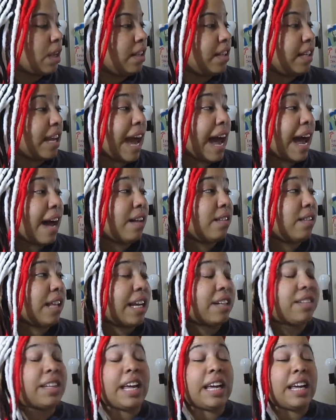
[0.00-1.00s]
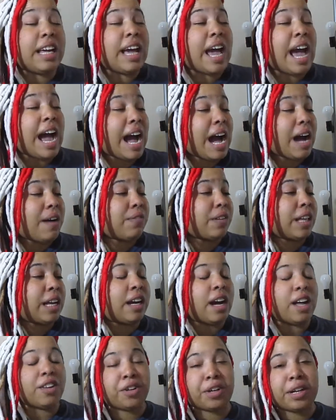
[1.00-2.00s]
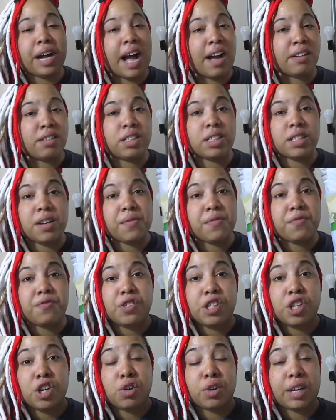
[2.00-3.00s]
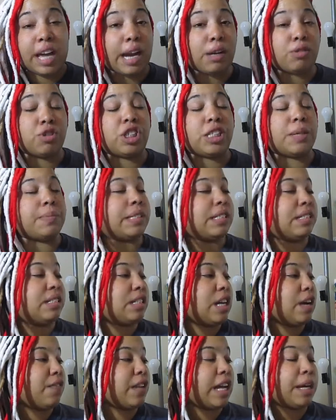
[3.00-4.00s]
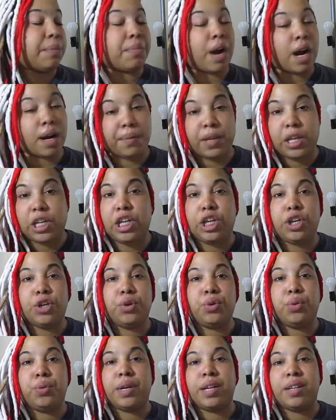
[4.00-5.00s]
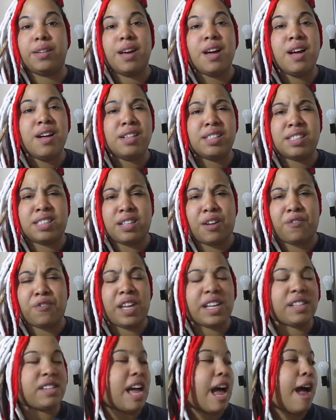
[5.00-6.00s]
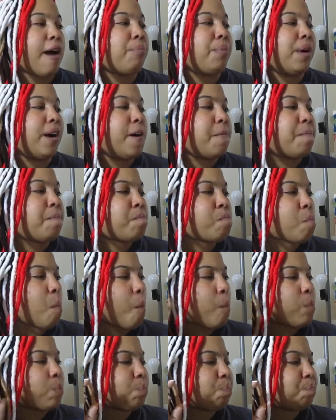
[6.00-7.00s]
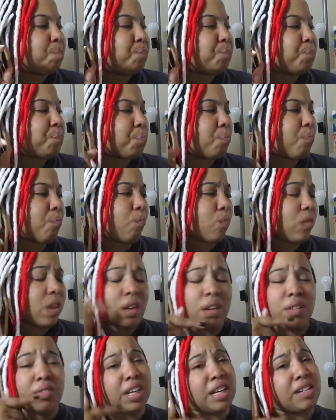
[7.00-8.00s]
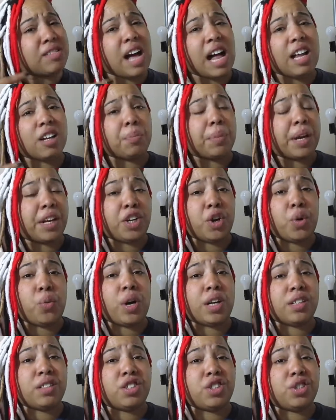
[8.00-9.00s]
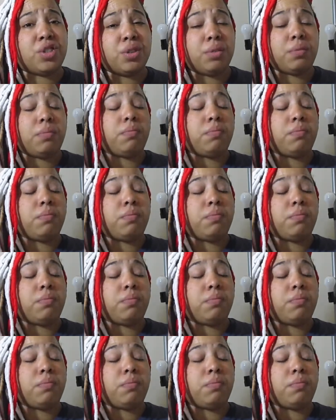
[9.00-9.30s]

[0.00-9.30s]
yeah like they have like other kinds of you know kettle chips and stuff like barbecue and stuff like that but these jalapeno ones do